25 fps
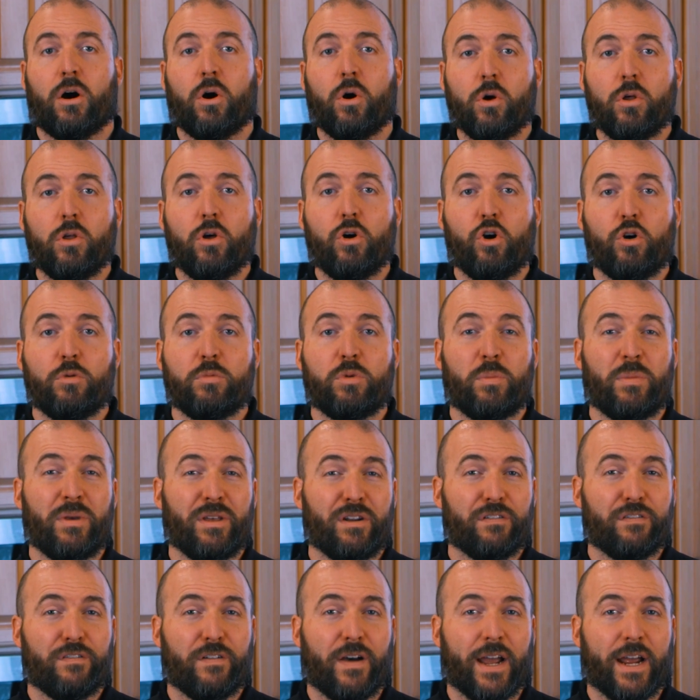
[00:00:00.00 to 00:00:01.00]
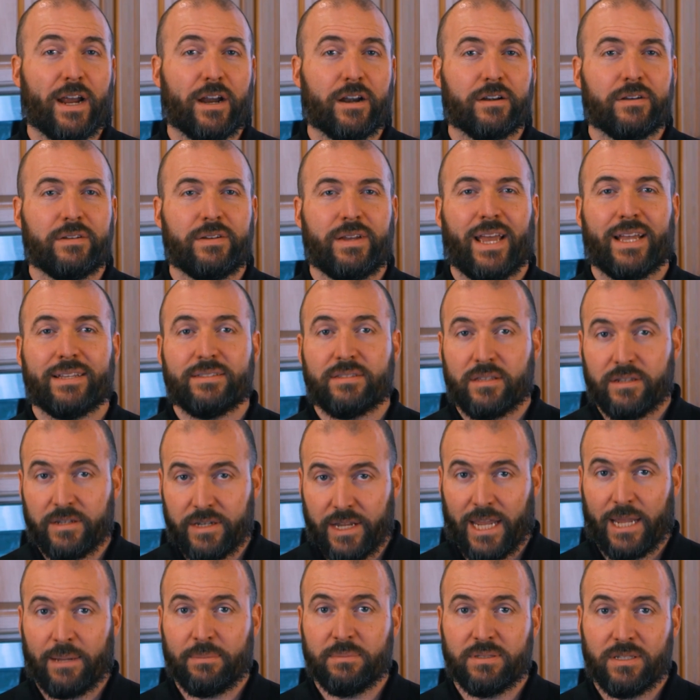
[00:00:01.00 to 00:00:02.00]
A whole home humidifier, as the
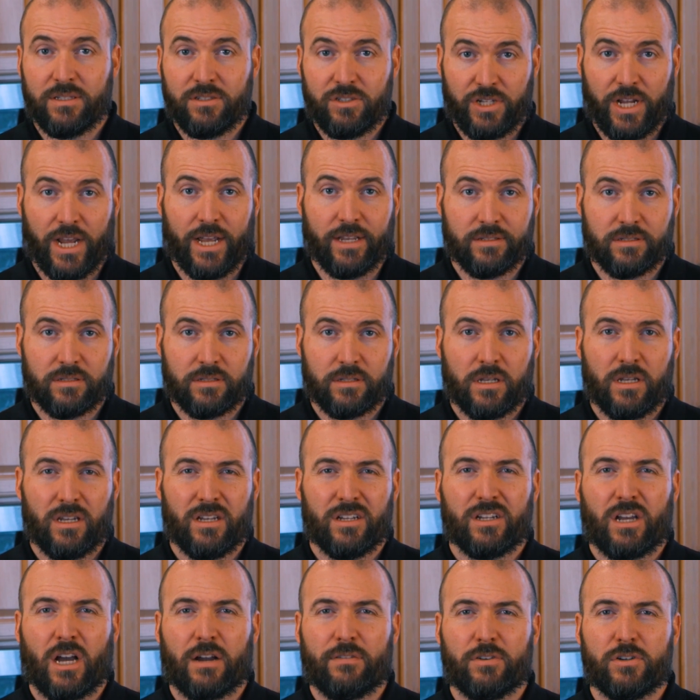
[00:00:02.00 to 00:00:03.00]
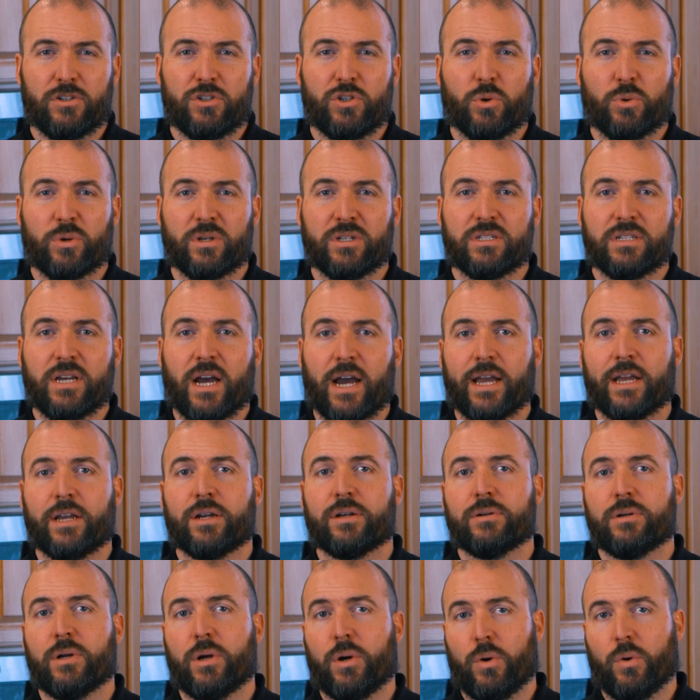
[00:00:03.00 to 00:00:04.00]
name suggests, covers your
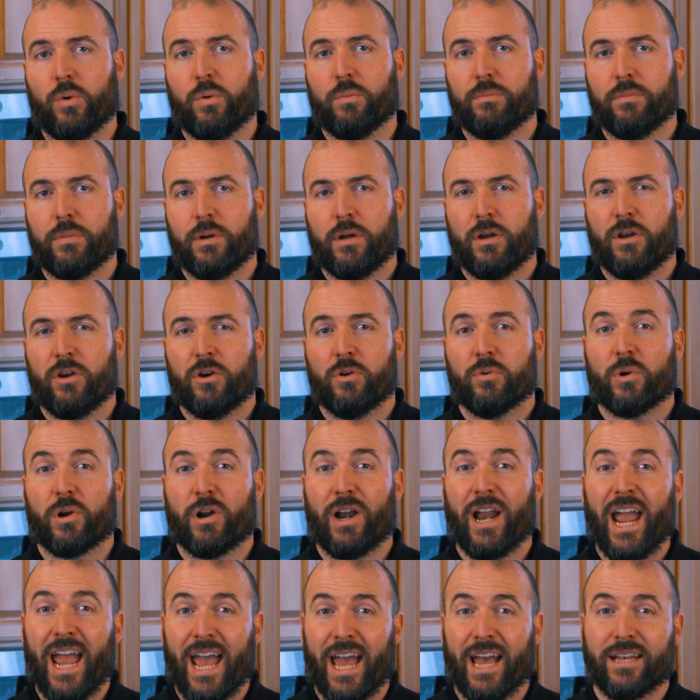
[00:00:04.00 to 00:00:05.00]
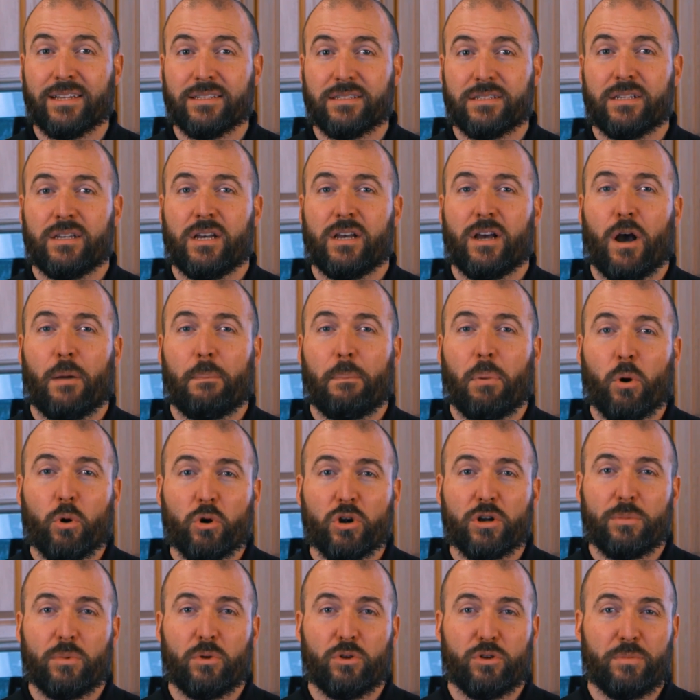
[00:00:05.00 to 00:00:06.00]
entire home, whereas a
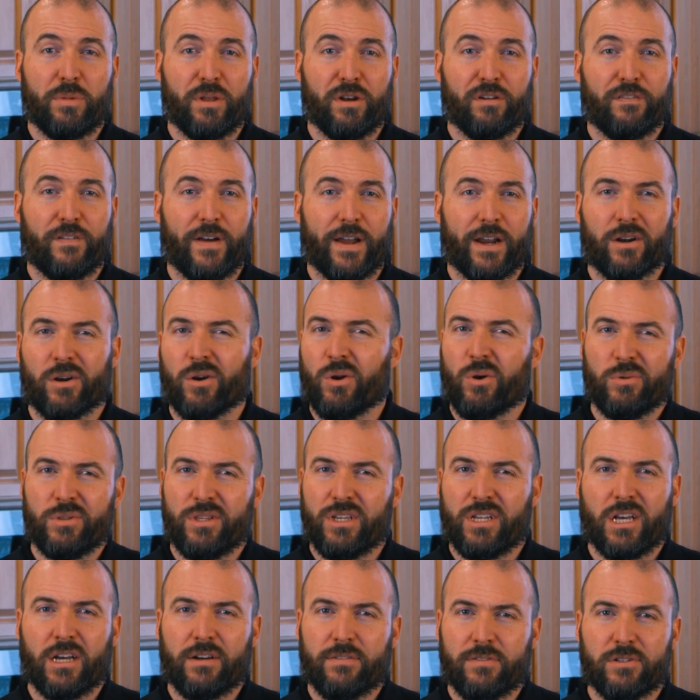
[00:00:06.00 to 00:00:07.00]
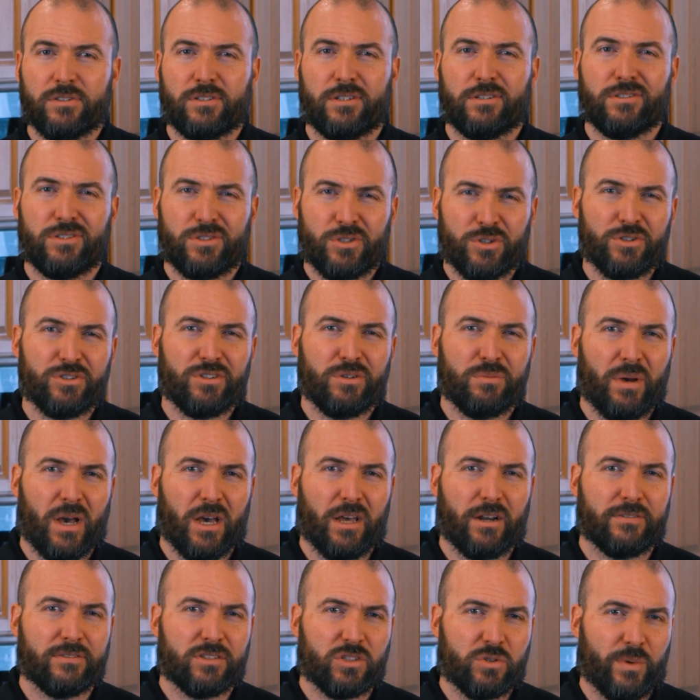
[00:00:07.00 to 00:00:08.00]
portable humidifier only covers a certain
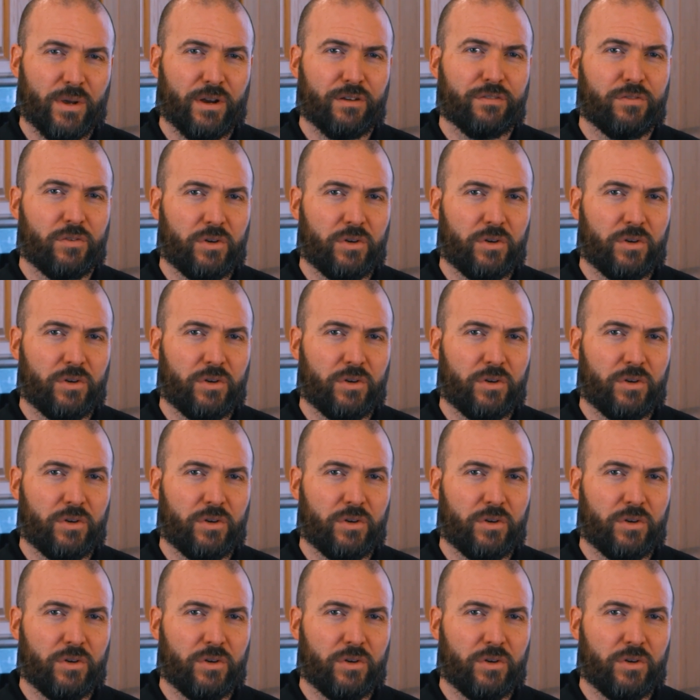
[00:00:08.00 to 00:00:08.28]
amount of square